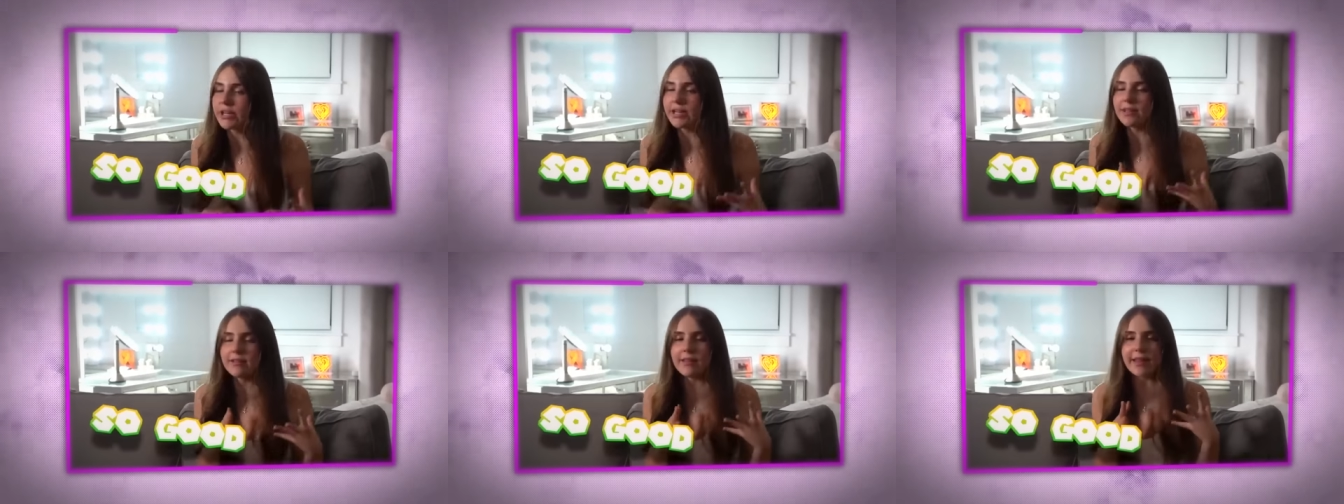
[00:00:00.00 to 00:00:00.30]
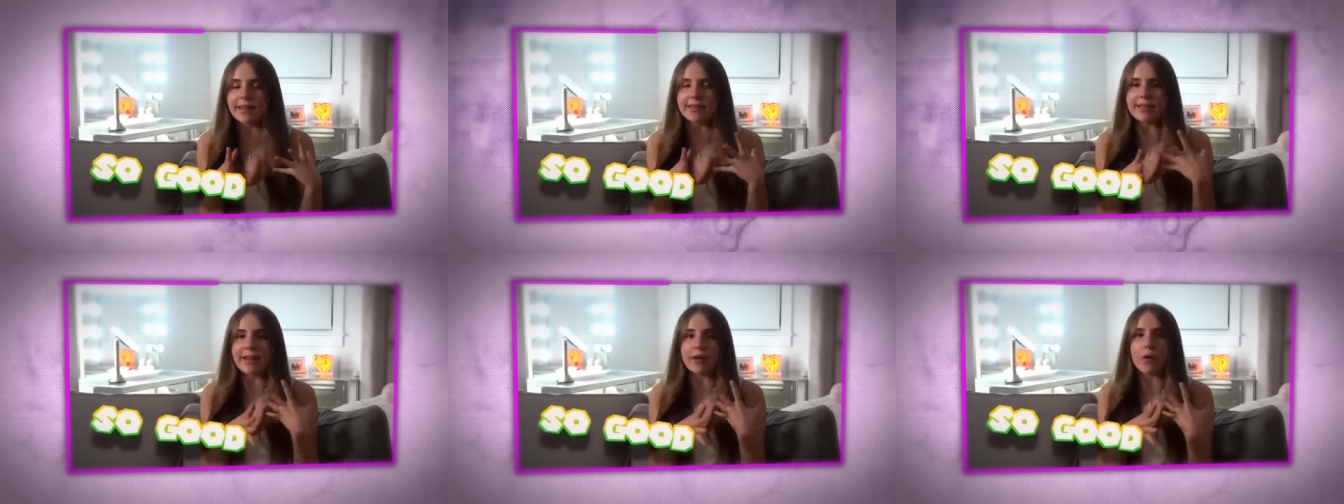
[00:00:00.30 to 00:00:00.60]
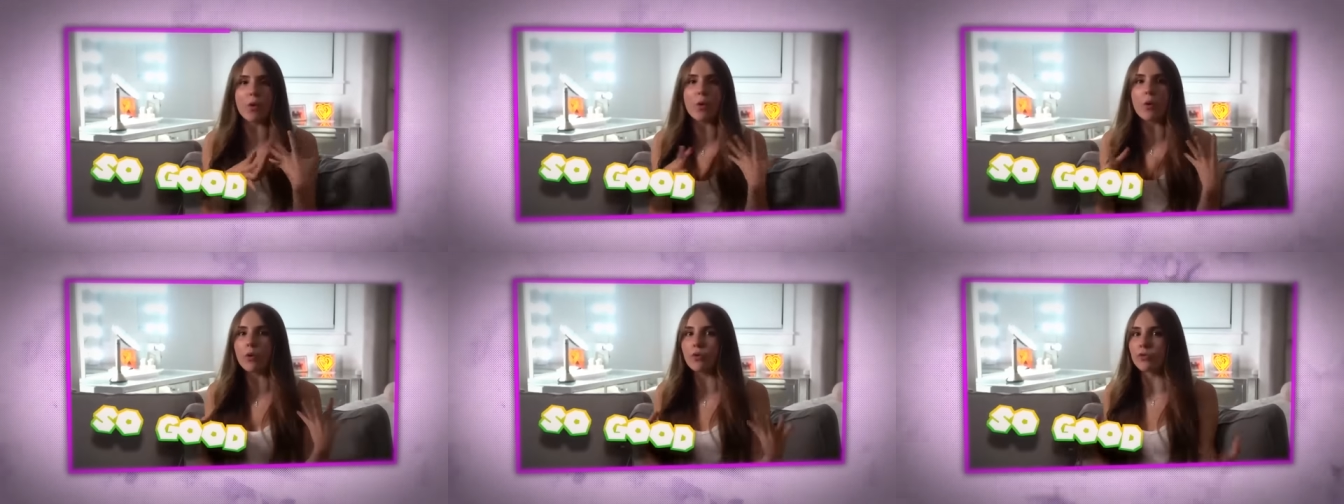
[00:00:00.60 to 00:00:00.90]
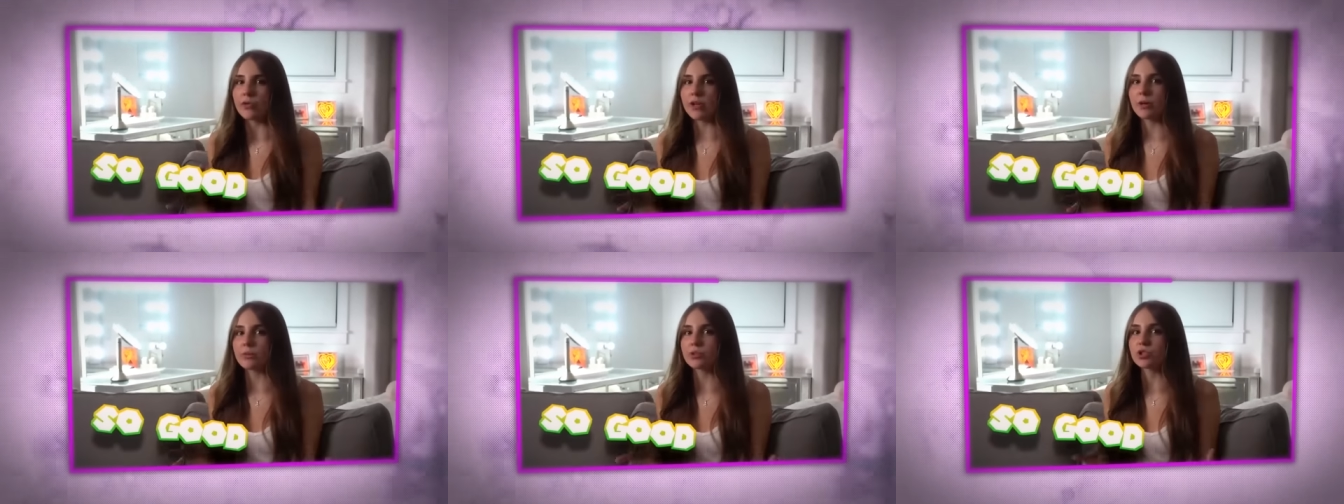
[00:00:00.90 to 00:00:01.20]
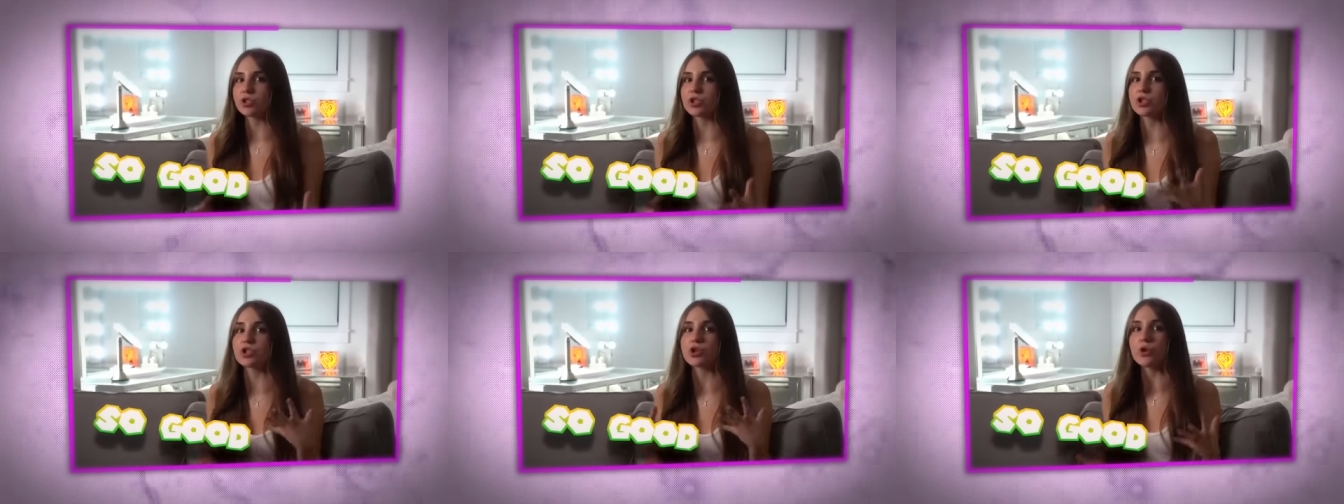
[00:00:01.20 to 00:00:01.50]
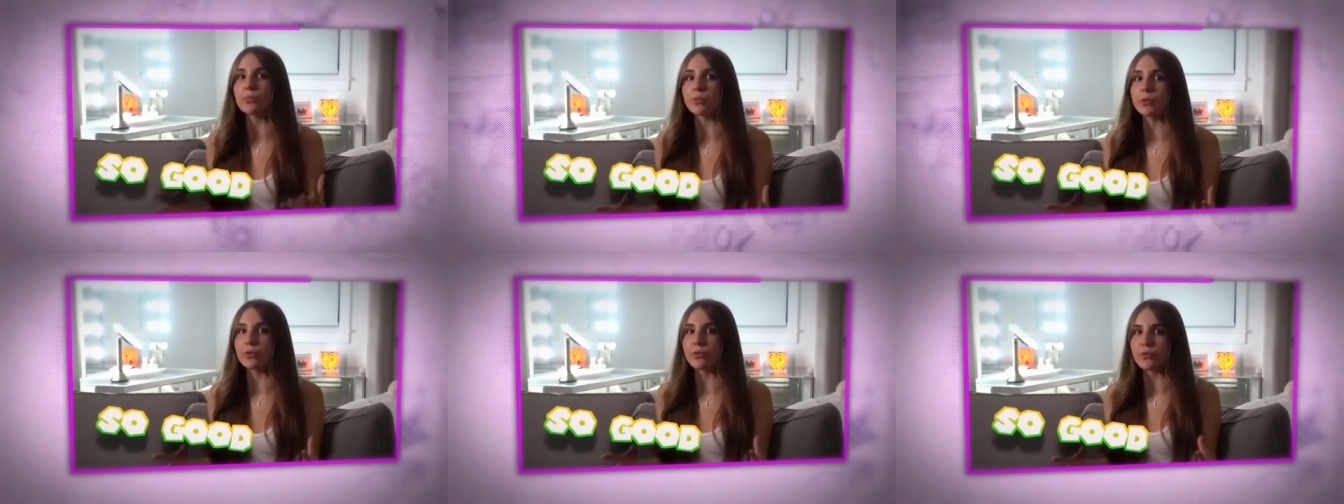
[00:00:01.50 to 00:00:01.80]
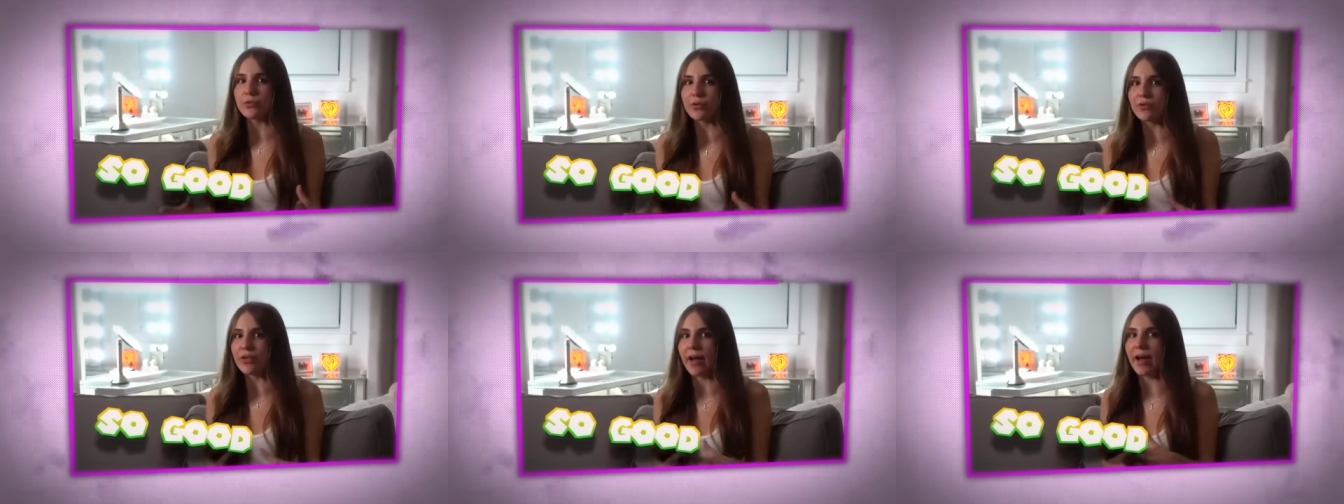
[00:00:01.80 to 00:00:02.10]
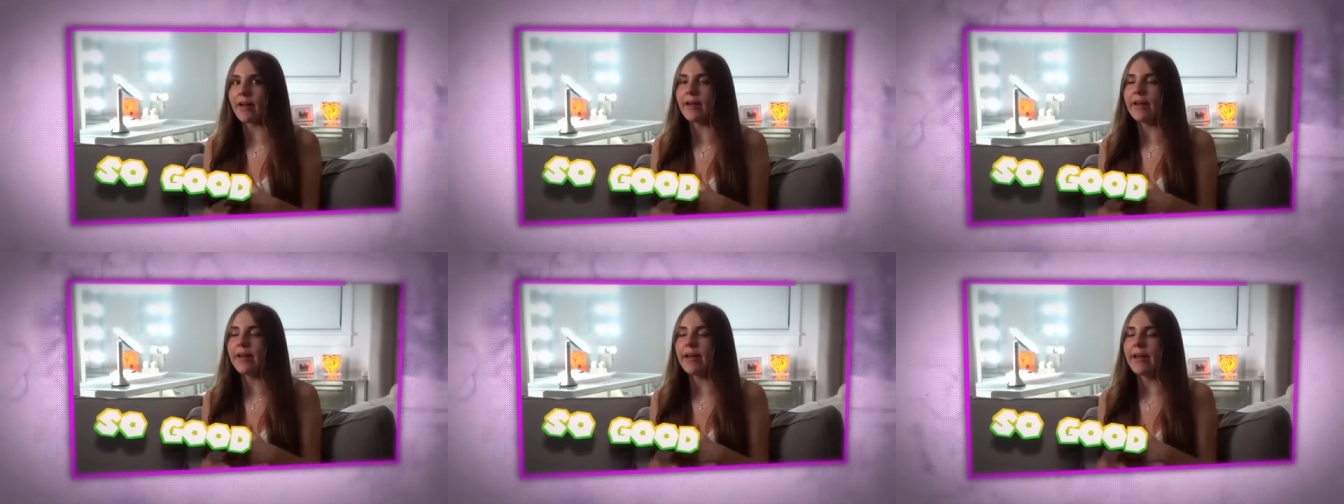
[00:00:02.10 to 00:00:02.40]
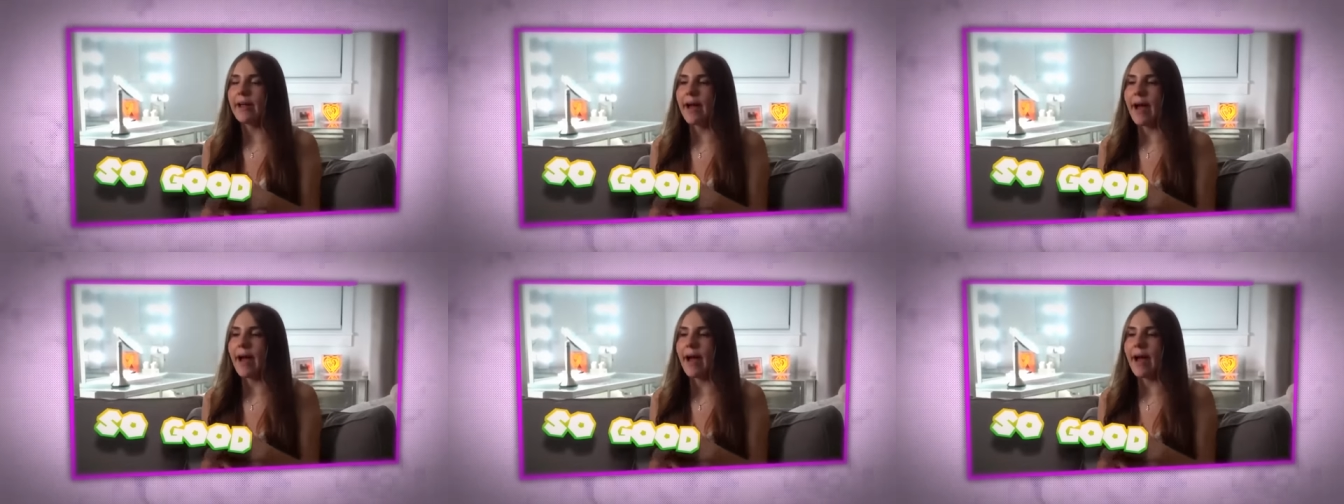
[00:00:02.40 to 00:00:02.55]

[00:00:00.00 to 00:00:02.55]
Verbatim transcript: and like that whole thing was just so beautiful that